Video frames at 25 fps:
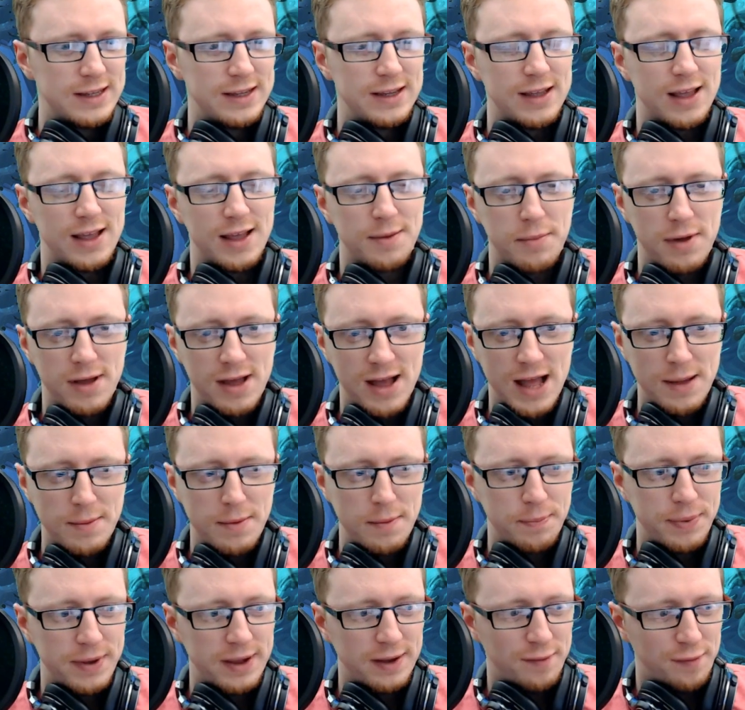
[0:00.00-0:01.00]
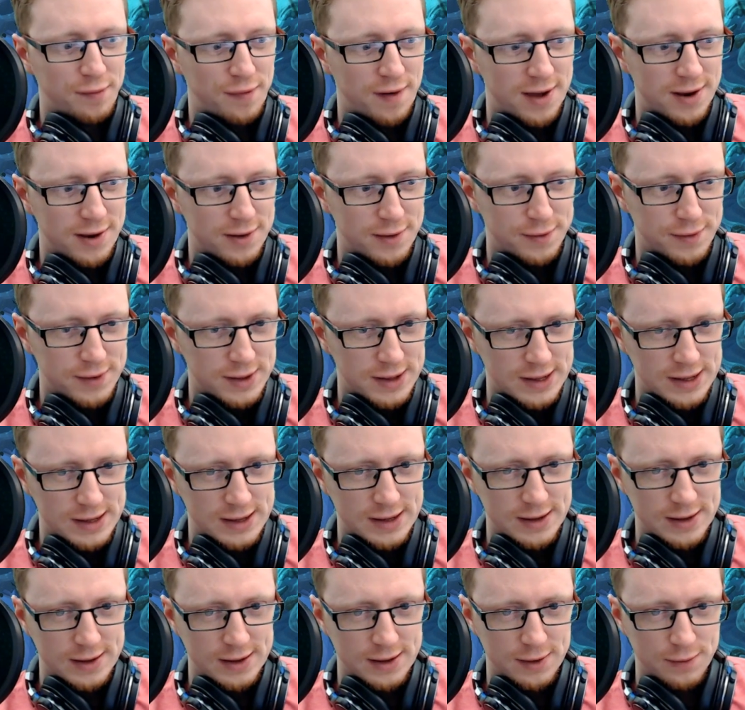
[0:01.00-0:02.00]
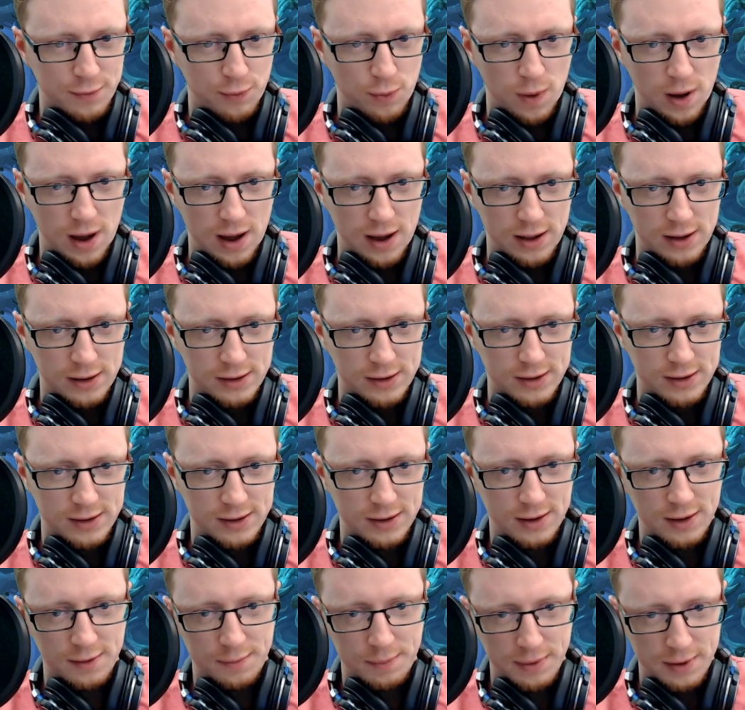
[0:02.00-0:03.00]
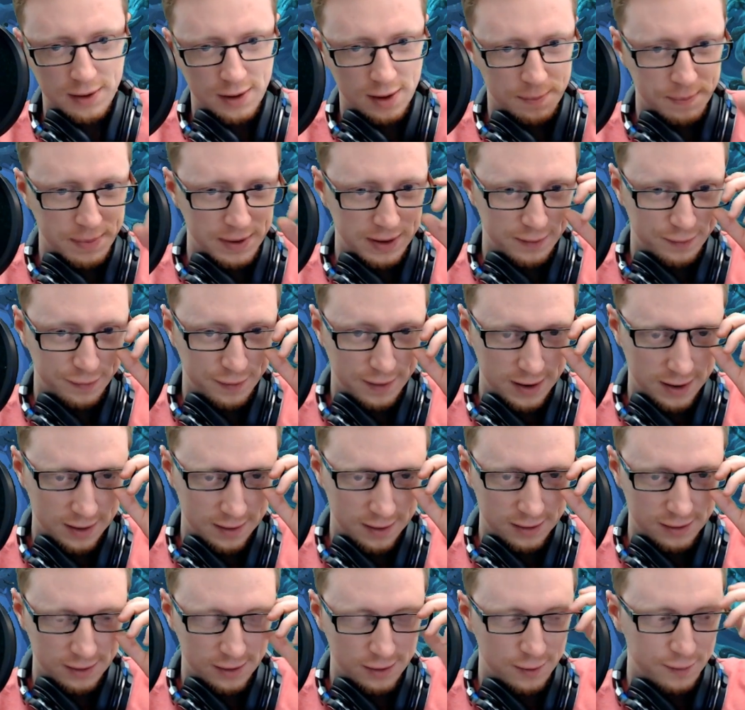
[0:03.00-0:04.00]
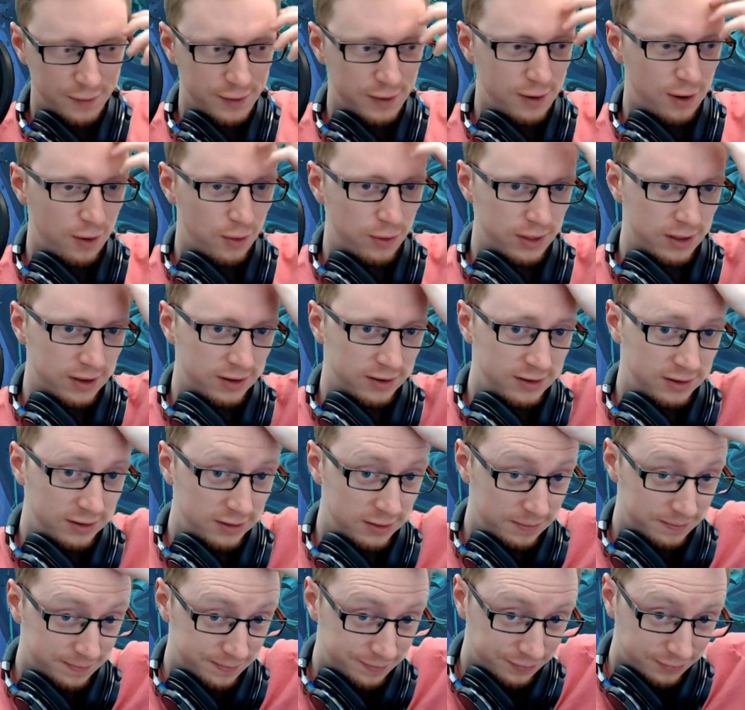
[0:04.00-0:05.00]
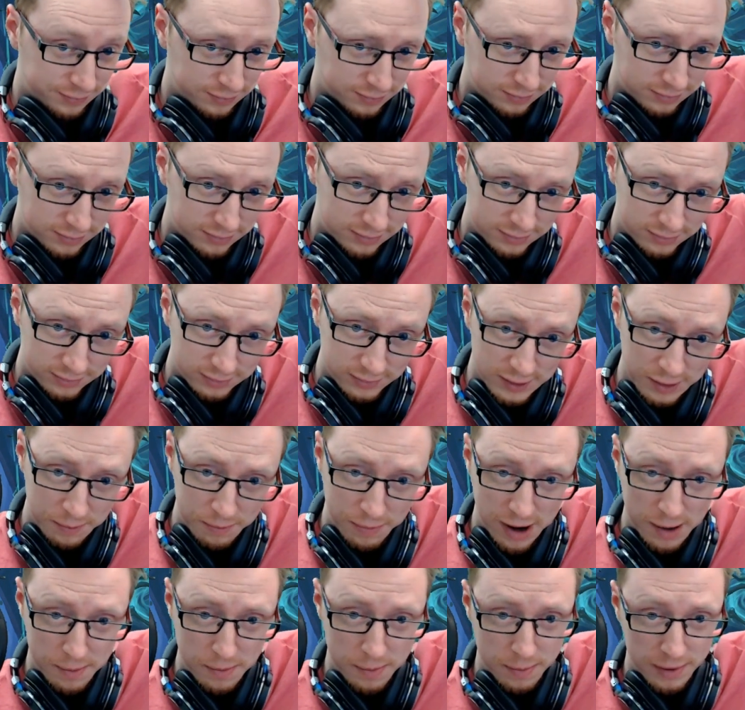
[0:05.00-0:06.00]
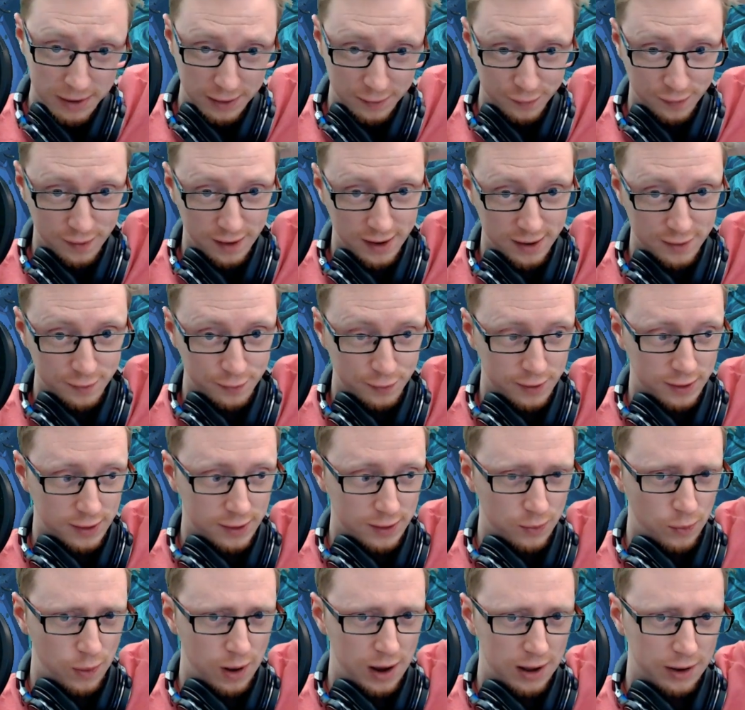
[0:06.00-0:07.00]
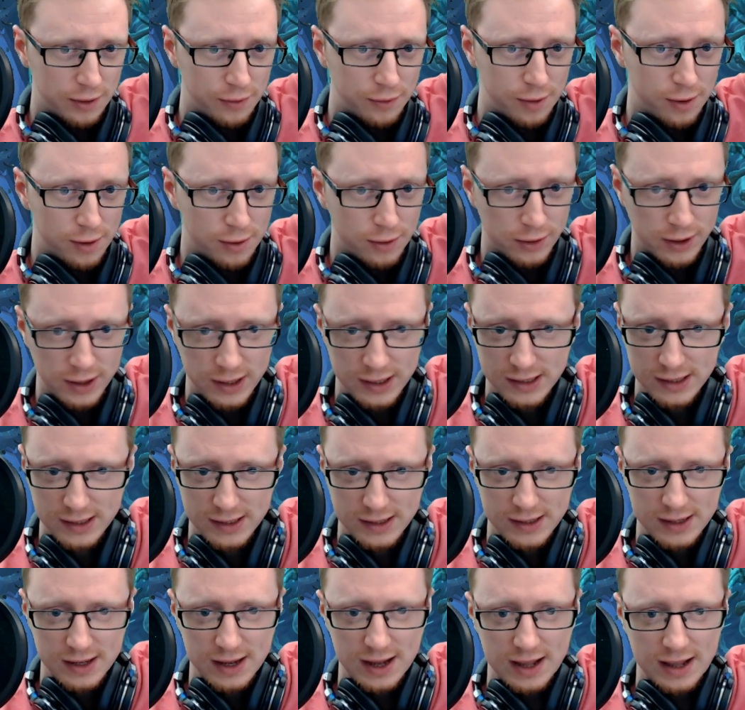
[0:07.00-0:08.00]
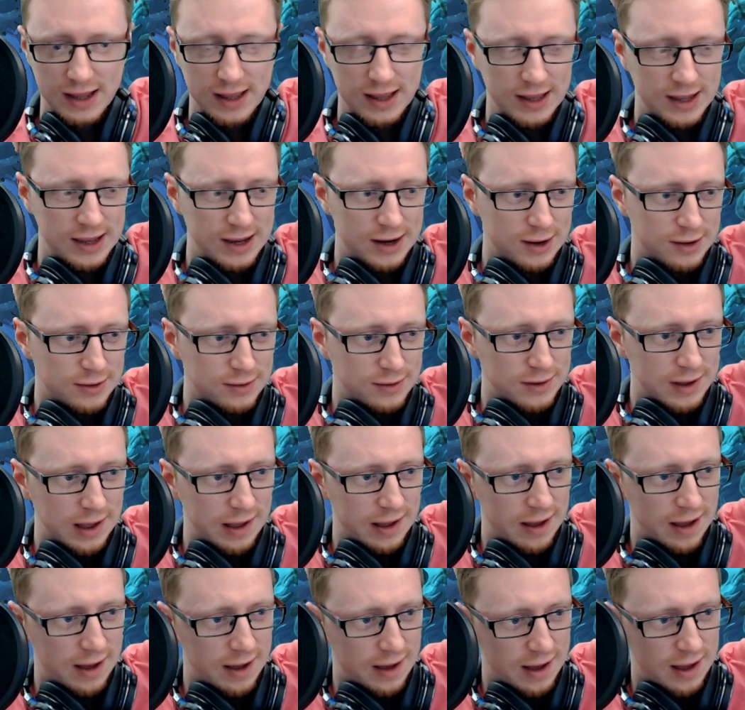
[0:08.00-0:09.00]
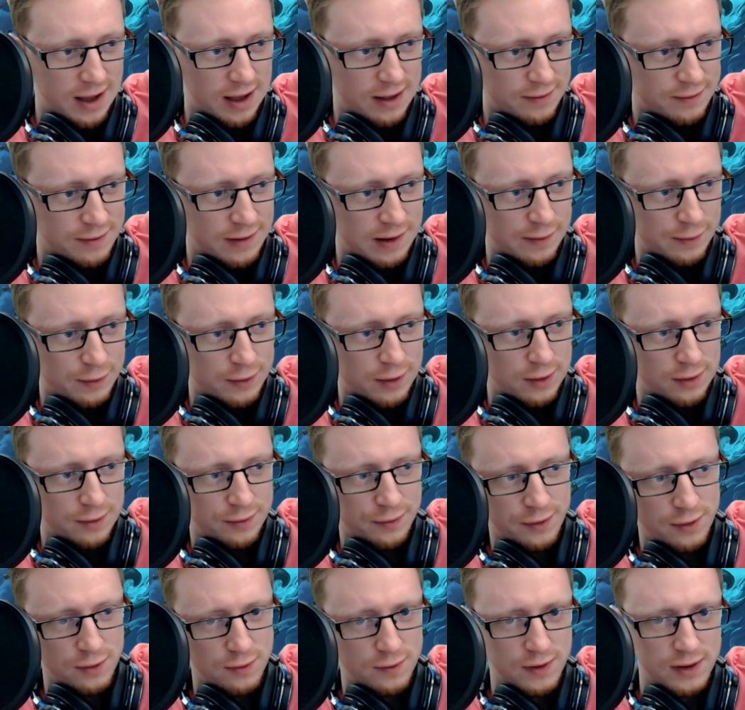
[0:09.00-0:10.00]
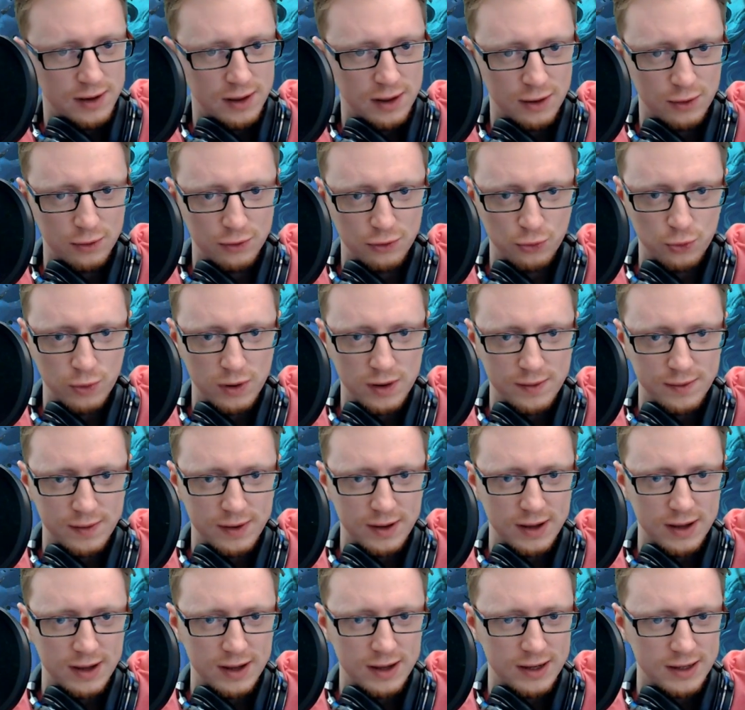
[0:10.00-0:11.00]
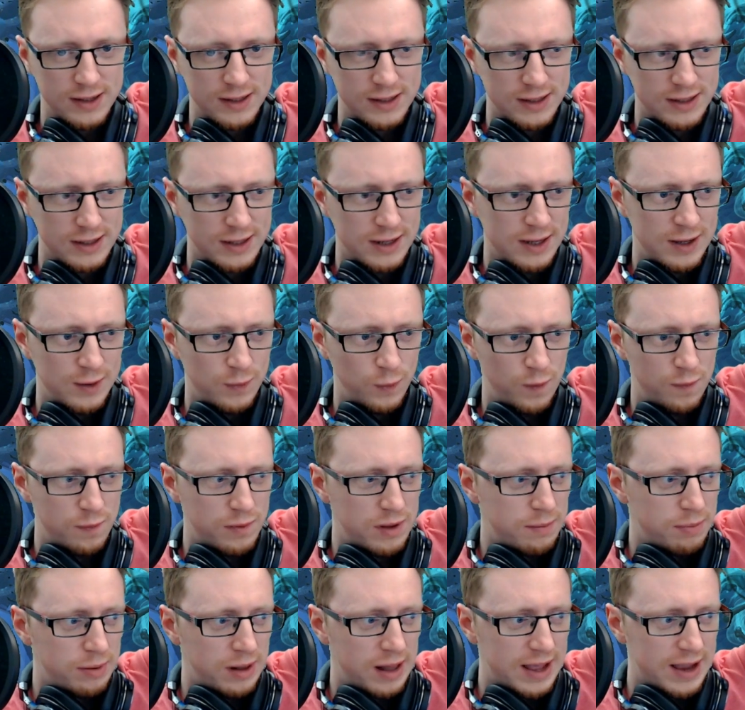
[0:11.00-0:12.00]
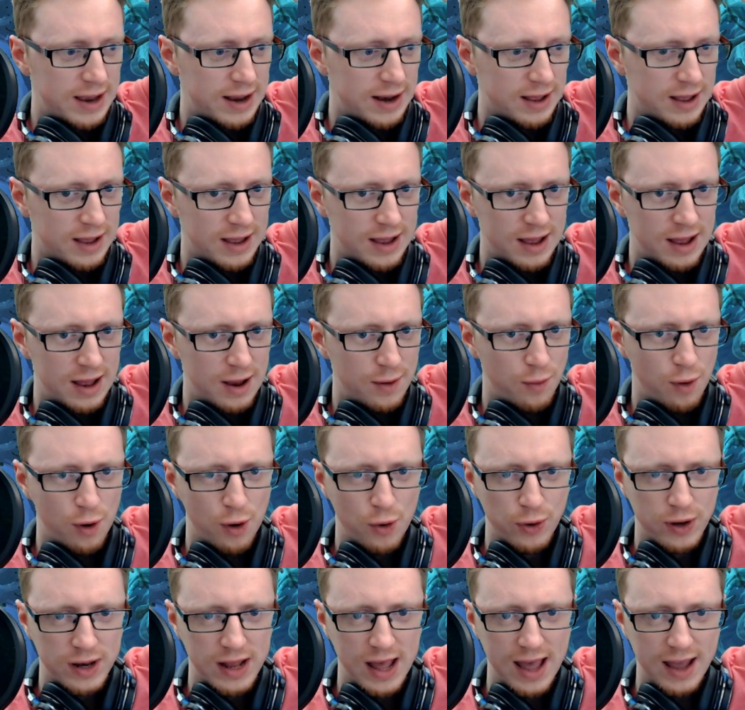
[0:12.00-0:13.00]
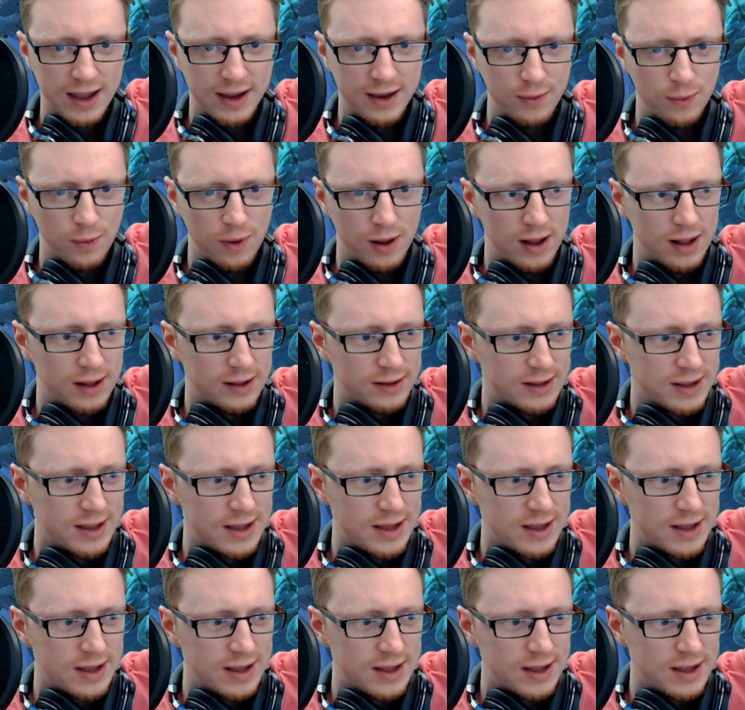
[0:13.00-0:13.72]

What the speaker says: I'm a big fan of Wild. A big fan of, I don't know if you know this, but I'm a big fan of Wild Rogue. You know, I've got a few videos with me playing a Rogue deck in Wild.